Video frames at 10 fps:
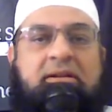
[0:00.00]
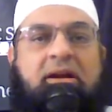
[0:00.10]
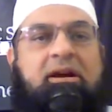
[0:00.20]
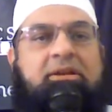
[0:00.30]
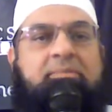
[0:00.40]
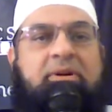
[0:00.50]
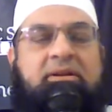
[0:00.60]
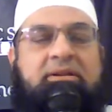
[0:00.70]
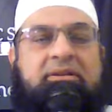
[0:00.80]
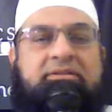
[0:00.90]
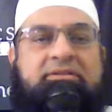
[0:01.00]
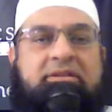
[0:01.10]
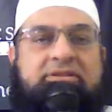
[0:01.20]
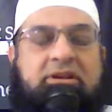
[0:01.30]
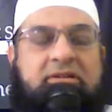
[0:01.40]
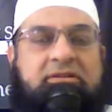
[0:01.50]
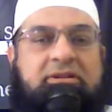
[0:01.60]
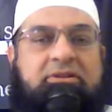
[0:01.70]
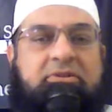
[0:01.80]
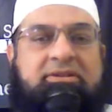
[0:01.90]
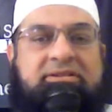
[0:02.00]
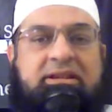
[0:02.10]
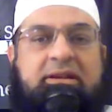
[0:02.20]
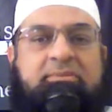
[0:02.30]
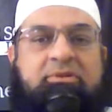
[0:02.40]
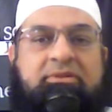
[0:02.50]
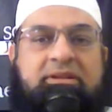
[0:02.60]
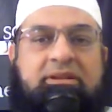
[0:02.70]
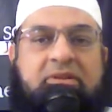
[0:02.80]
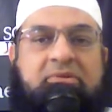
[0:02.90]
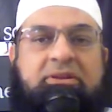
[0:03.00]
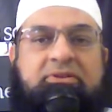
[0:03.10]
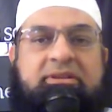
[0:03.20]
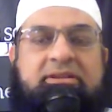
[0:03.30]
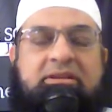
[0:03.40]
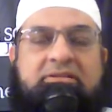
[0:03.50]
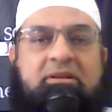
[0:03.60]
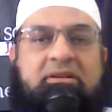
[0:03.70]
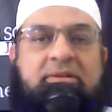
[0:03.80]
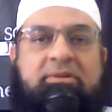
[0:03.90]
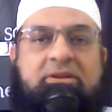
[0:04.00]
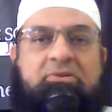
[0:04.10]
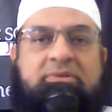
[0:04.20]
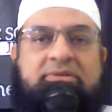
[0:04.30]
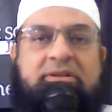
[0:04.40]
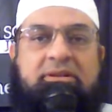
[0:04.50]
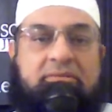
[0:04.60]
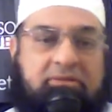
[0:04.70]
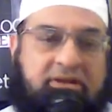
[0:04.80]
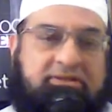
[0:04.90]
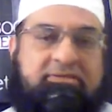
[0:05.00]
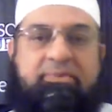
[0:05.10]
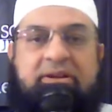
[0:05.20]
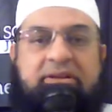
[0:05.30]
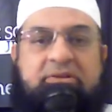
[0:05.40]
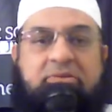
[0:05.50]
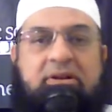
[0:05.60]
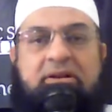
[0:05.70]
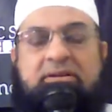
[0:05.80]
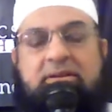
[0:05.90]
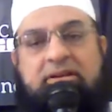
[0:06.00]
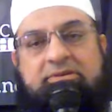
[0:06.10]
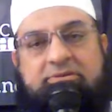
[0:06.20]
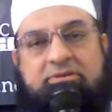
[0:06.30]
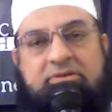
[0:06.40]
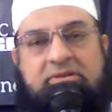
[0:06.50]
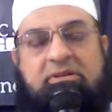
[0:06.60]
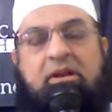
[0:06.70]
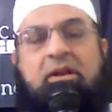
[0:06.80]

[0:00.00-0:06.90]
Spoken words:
guide my children to Islam, to Deen, and when you see they start coming towards Deen, yes, pray 2 rakah salatul shukr.